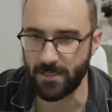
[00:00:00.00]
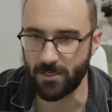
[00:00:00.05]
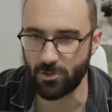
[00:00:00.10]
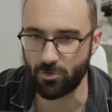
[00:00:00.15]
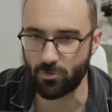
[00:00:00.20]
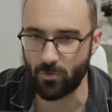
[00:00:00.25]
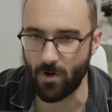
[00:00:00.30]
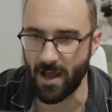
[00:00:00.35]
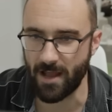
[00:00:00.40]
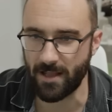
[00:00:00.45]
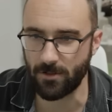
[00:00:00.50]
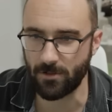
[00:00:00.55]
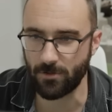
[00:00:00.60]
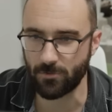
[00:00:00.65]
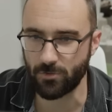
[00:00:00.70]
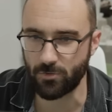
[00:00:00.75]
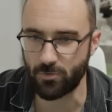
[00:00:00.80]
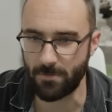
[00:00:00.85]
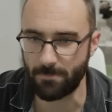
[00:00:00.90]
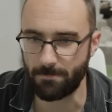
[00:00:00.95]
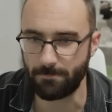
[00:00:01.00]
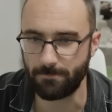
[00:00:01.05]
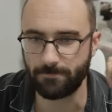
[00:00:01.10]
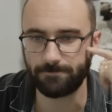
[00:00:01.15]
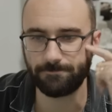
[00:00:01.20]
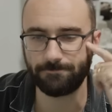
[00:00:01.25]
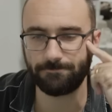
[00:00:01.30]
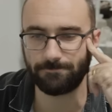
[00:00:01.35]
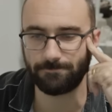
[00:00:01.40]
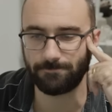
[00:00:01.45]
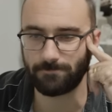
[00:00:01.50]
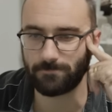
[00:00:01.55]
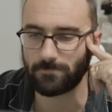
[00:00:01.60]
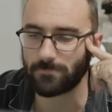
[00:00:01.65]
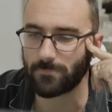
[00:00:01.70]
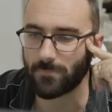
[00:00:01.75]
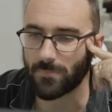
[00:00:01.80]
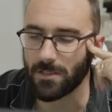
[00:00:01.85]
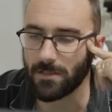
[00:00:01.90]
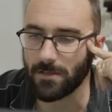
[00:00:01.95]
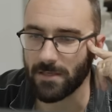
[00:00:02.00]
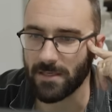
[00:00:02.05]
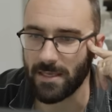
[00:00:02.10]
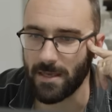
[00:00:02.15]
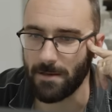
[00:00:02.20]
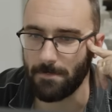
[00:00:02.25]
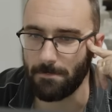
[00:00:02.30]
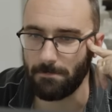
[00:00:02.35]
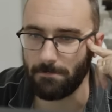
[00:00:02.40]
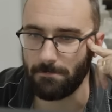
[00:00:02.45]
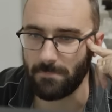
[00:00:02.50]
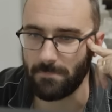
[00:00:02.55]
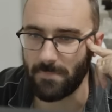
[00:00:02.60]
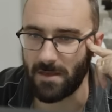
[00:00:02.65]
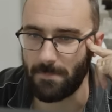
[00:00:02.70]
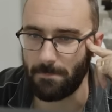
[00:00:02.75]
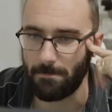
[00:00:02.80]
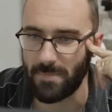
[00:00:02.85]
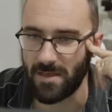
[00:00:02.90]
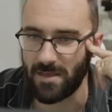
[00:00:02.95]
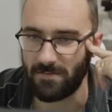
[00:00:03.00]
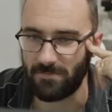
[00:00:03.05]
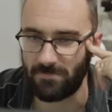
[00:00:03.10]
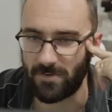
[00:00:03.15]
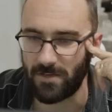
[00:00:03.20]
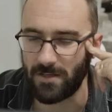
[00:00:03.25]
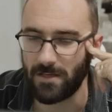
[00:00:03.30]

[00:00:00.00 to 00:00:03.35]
trial, trip, em emiv.